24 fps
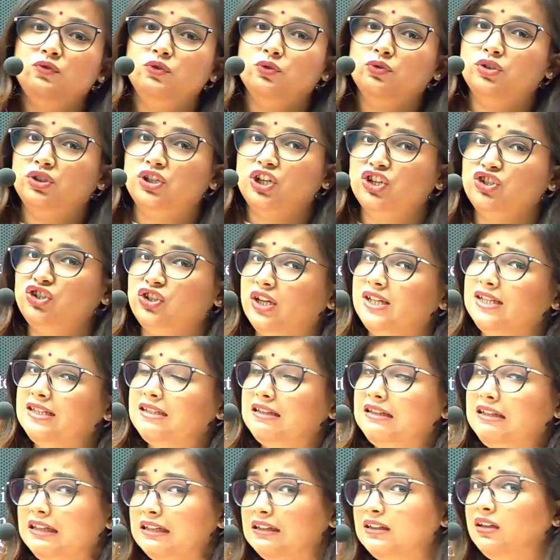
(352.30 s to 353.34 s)
euthanasia is
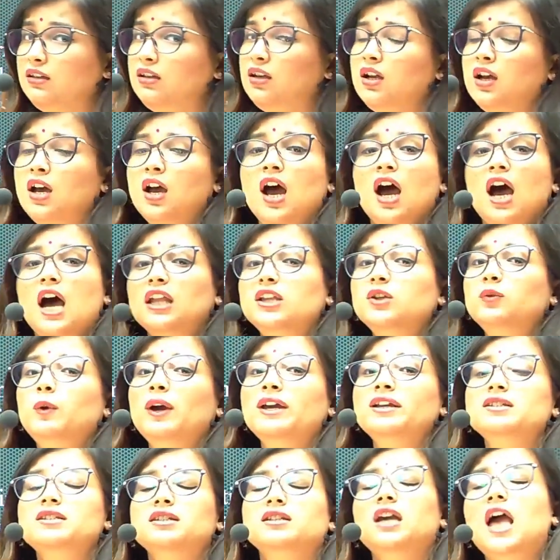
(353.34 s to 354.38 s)
legal.
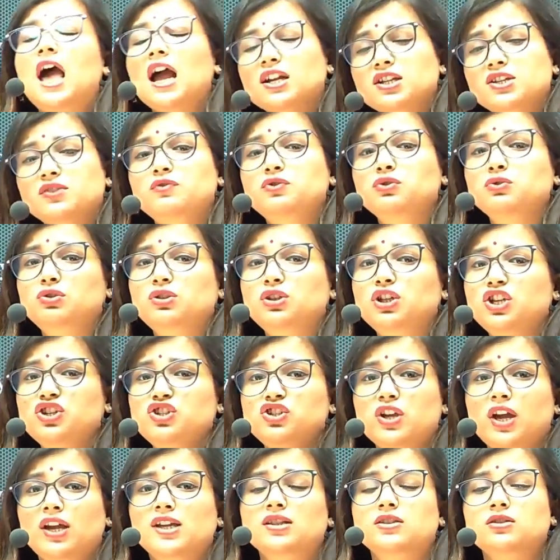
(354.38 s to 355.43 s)
Otherwise, active
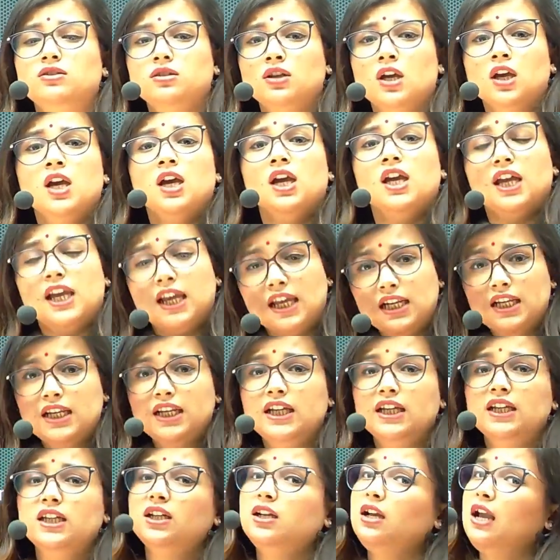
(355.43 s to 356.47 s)
euthanasia is
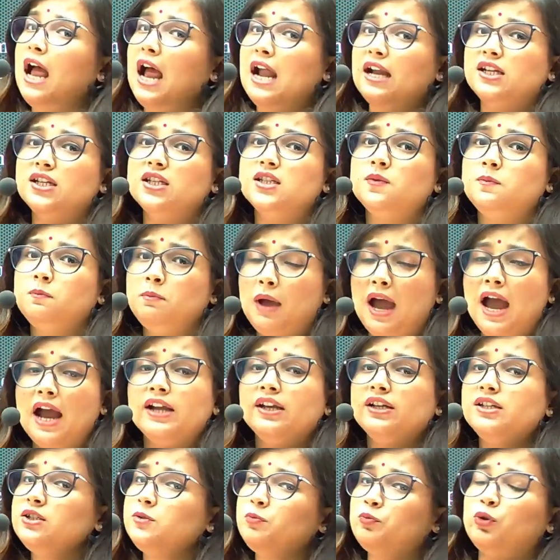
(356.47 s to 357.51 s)
illegal and is
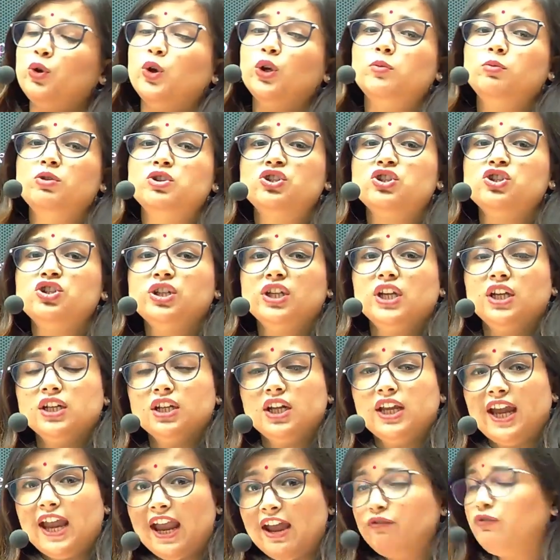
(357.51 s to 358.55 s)
banned, is prohibited in
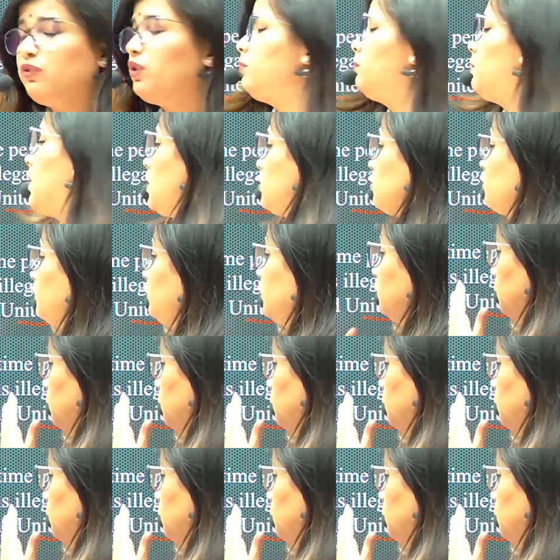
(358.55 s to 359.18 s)
every part of the